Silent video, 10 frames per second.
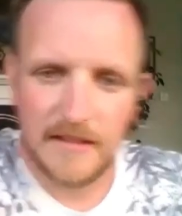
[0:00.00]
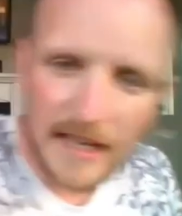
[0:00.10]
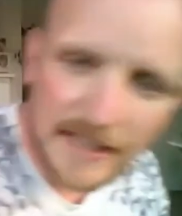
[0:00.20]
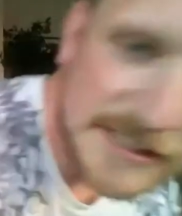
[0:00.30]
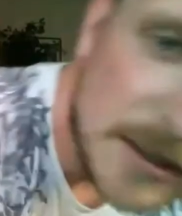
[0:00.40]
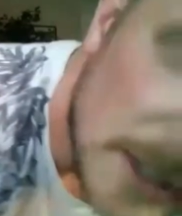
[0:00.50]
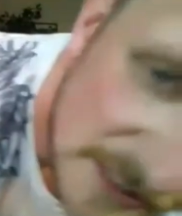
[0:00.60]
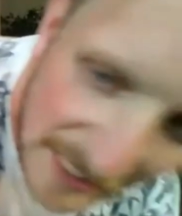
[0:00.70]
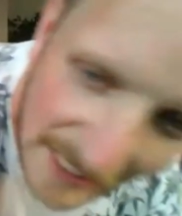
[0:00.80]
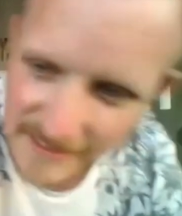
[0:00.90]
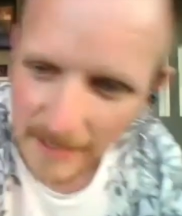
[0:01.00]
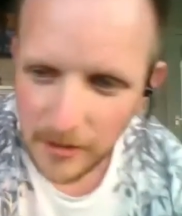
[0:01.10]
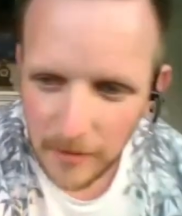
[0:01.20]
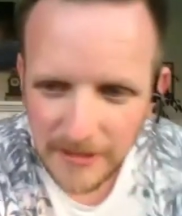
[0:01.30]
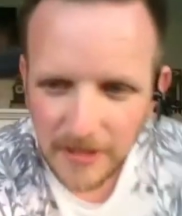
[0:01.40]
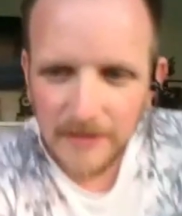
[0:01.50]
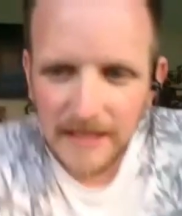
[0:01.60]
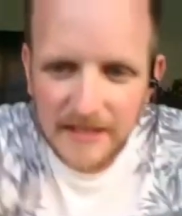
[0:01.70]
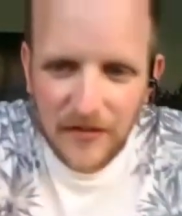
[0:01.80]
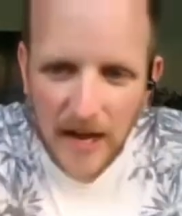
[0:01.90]
That's the one. So last time we're going to be doing
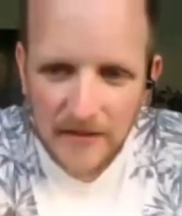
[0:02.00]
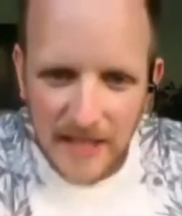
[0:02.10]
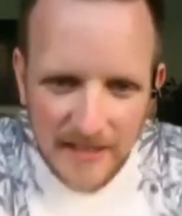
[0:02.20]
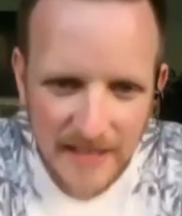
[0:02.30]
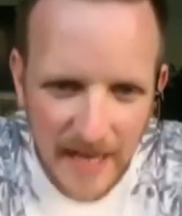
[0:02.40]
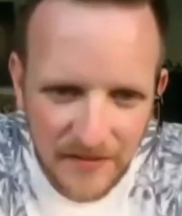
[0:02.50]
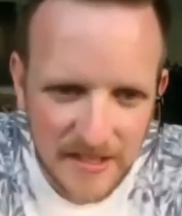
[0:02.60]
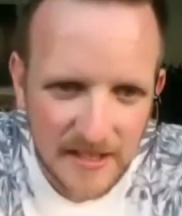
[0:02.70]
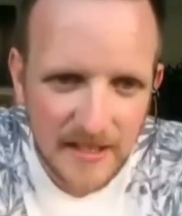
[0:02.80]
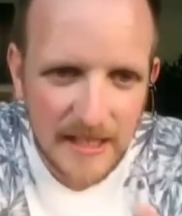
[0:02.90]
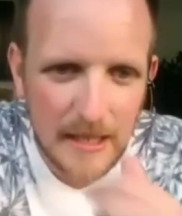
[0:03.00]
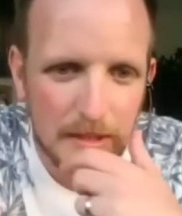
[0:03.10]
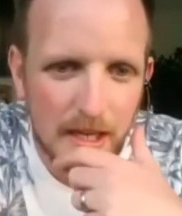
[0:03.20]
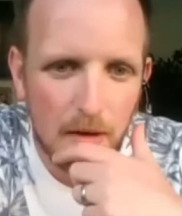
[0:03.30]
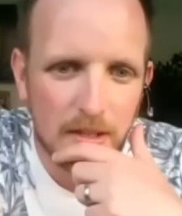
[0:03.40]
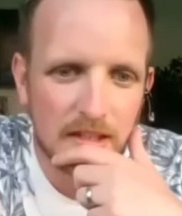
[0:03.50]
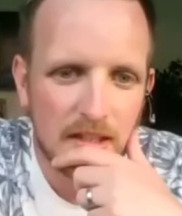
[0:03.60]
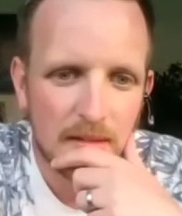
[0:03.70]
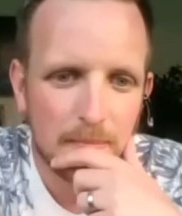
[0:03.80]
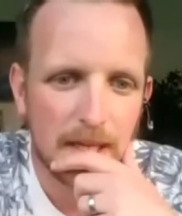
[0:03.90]
this. 5 seconds left. Keep it going.
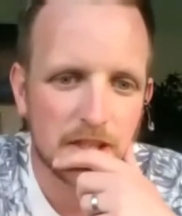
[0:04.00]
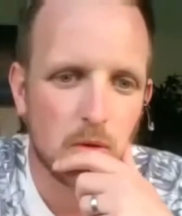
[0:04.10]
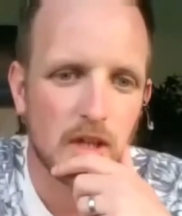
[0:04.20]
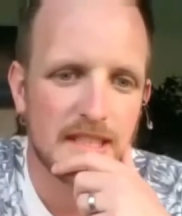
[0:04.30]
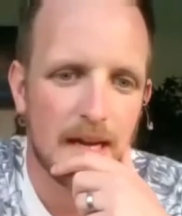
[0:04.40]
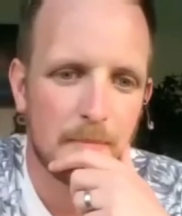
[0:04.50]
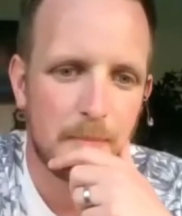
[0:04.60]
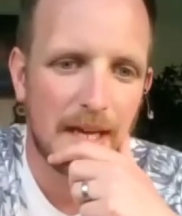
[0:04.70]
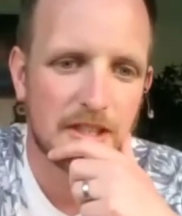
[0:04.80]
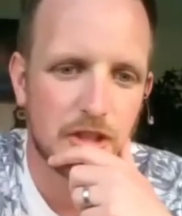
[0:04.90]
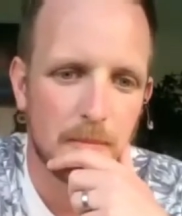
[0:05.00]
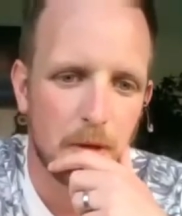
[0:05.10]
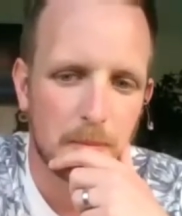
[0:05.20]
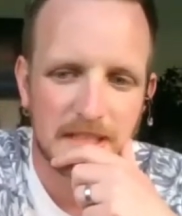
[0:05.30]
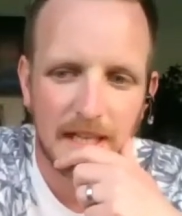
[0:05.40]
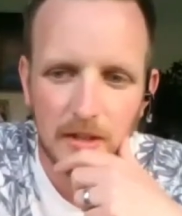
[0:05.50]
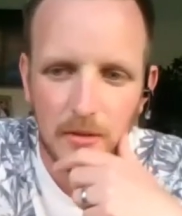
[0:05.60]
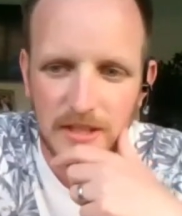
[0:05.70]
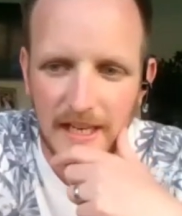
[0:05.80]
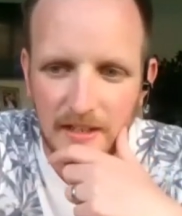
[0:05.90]
Big squat down. Big jump up. Stay on
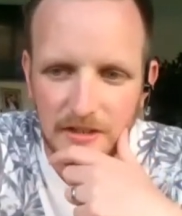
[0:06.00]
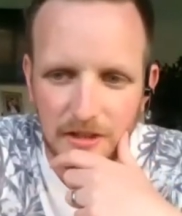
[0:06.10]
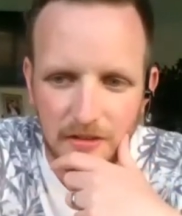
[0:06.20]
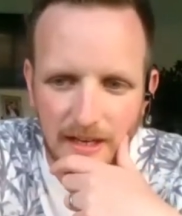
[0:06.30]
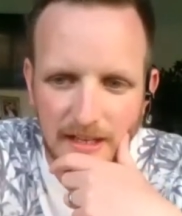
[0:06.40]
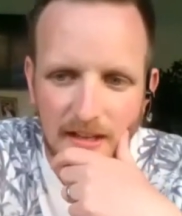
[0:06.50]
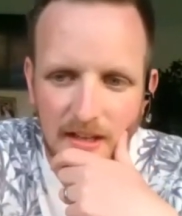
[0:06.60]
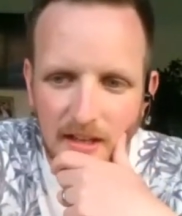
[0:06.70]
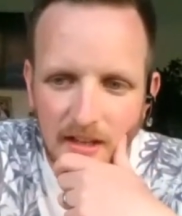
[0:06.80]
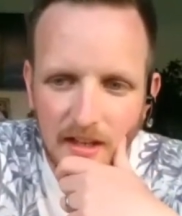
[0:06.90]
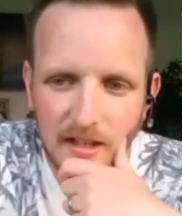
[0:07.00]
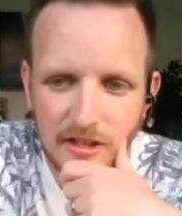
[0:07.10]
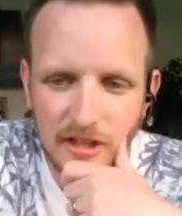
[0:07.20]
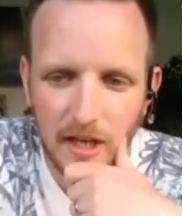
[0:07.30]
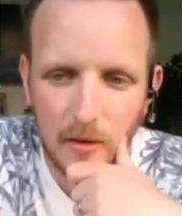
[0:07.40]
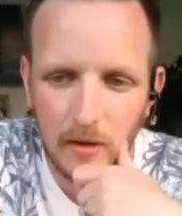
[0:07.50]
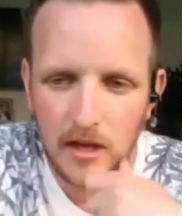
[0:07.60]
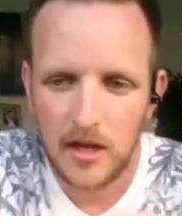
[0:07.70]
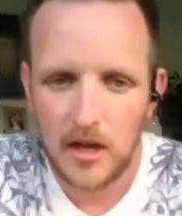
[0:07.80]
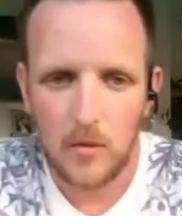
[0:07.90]
those heels. 3, 2,
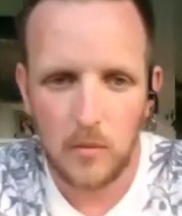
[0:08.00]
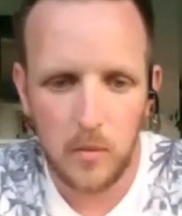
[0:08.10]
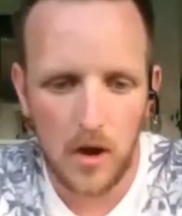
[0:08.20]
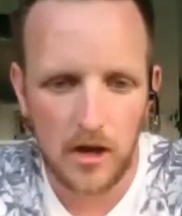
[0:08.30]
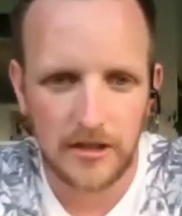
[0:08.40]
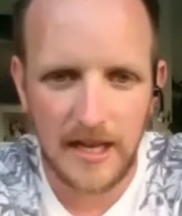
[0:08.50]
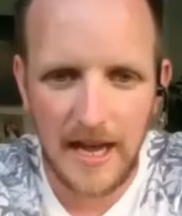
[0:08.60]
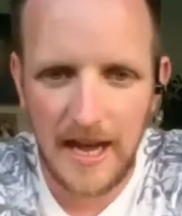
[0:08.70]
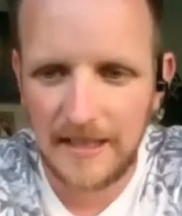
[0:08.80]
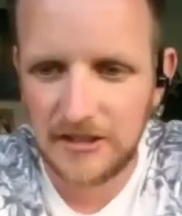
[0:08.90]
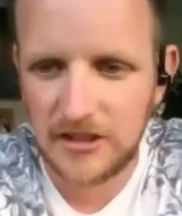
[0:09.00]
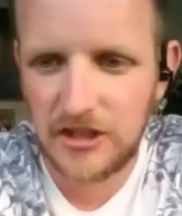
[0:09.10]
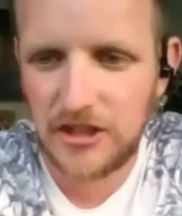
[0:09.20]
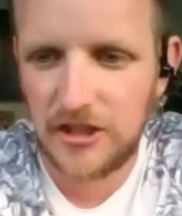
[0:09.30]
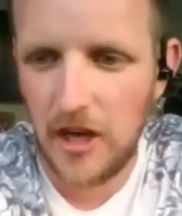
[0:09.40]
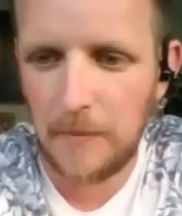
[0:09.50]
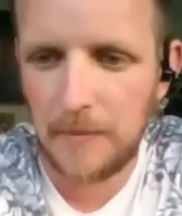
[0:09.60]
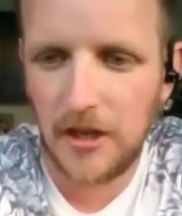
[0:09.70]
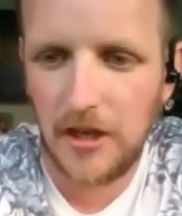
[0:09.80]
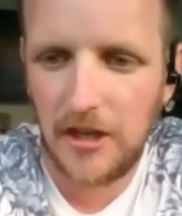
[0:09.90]
1, and stop.
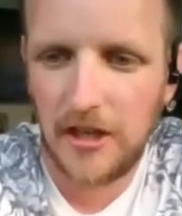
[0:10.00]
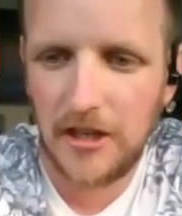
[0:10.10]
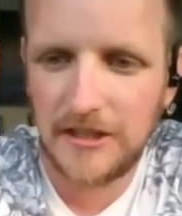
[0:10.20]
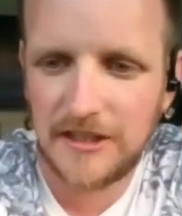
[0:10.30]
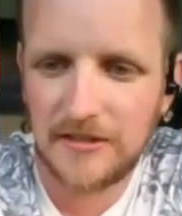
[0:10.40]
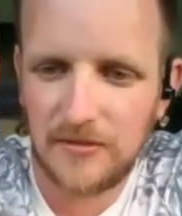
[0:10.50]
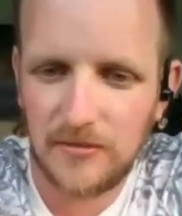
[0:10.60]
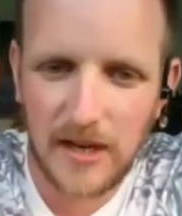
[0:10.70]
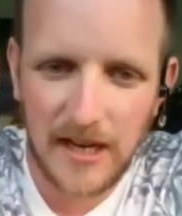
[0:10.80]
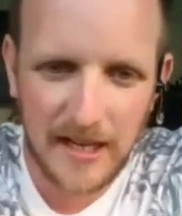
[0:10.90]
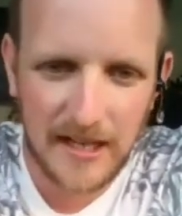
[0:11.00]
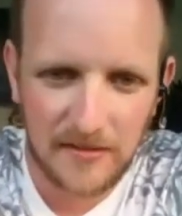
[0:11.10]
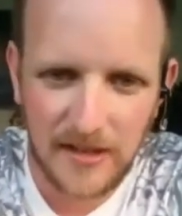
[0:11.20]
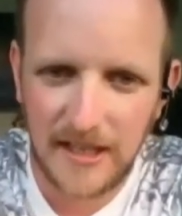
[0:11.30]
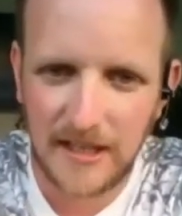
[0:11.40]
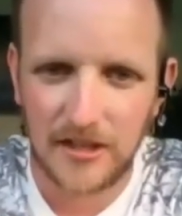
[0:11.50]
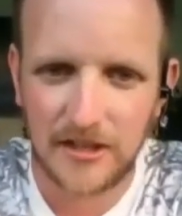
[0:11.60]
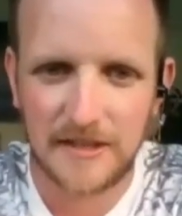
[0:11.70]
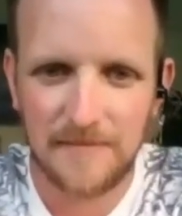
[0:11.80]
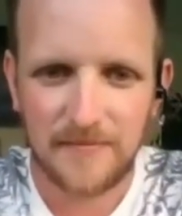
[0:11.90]
Good. Really, really
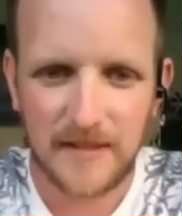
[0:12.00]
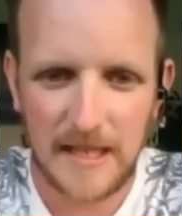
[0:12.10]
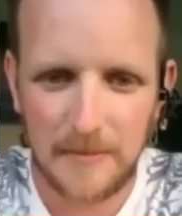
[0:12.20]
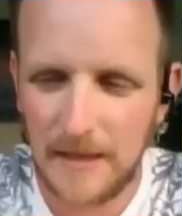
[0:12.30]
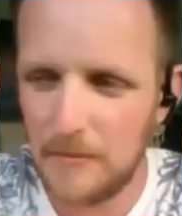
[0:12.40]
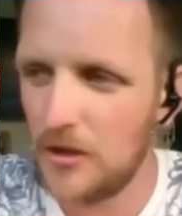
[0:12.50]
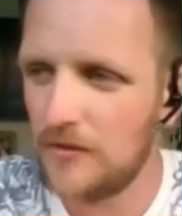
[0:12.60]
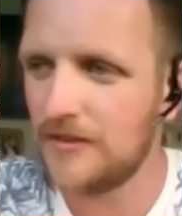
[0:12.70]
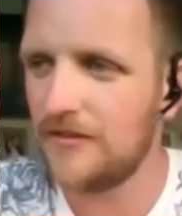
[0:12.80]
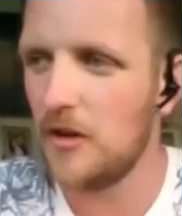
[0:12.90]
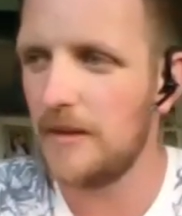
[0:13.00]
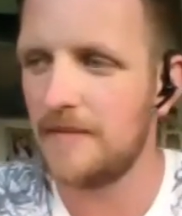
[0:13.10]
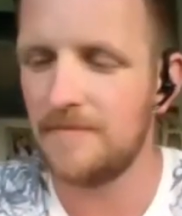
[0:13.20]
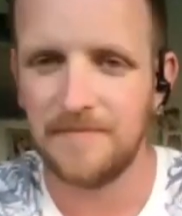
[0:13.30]
good. Keep that moving for me.